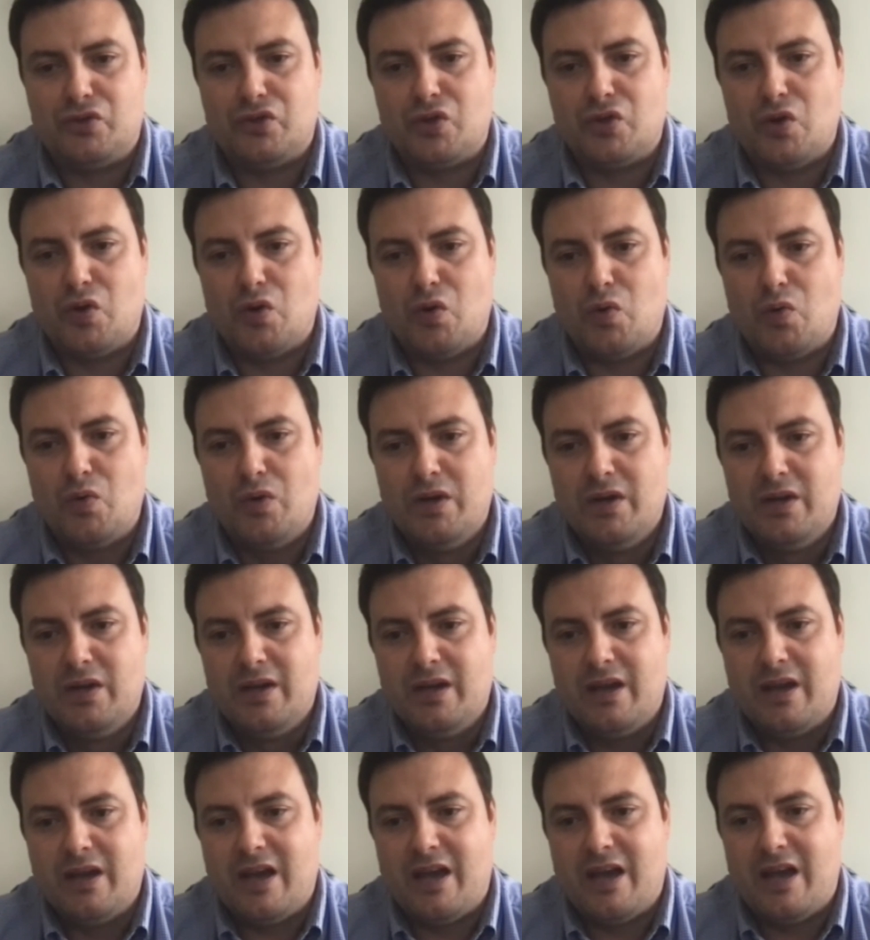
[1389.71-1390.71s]
So
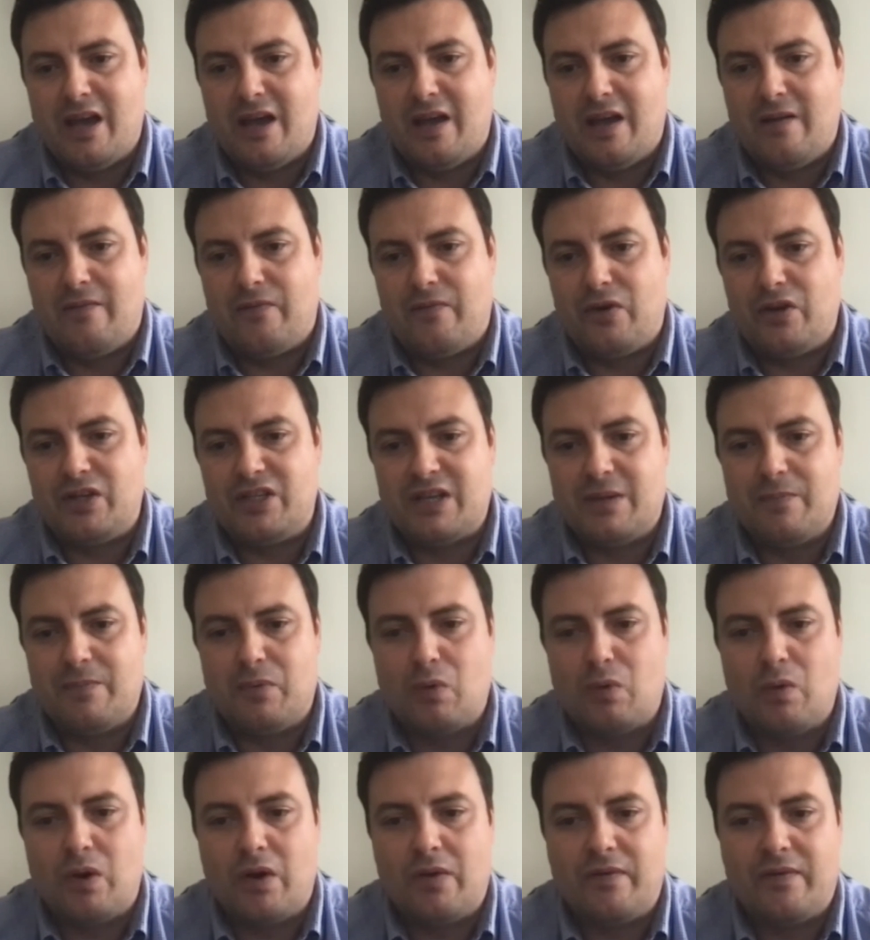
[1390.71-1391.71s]
for
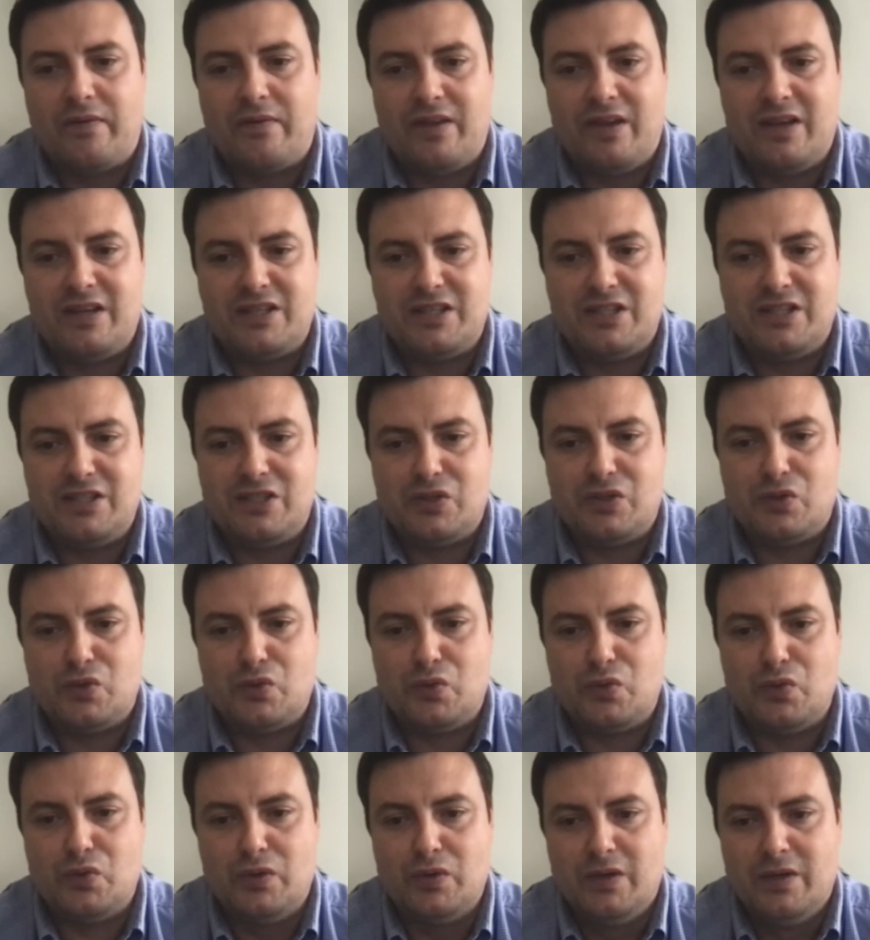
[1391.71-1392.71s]
example, one of the things is
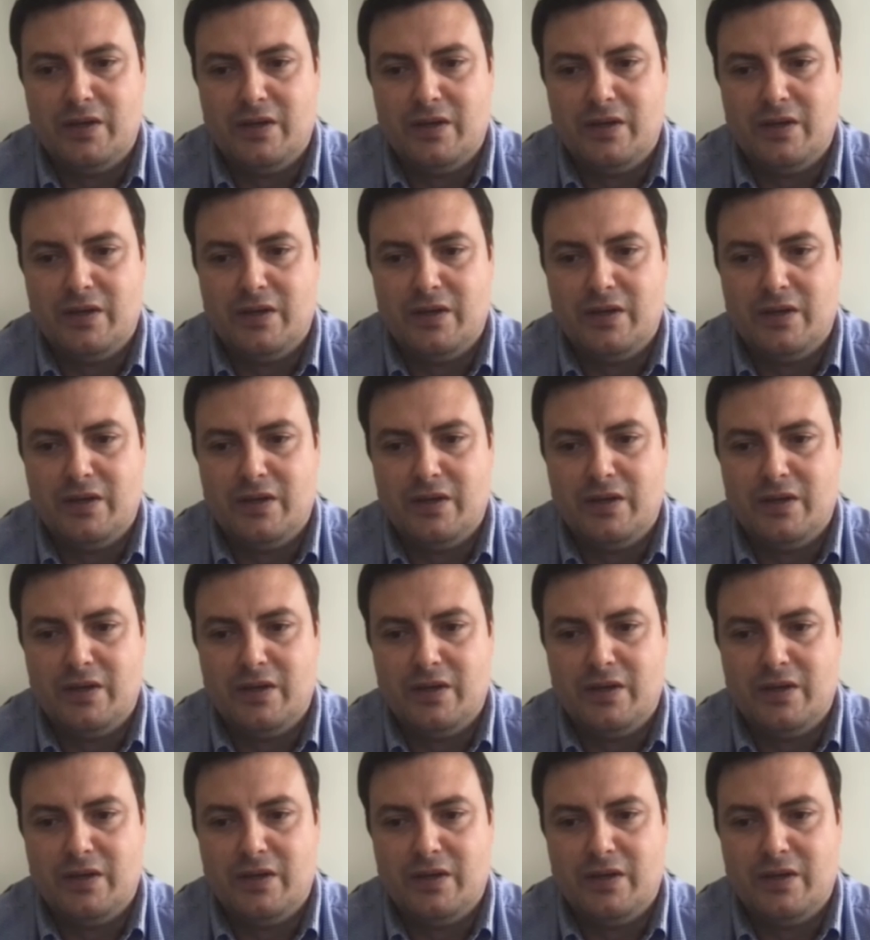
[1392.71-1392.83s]
to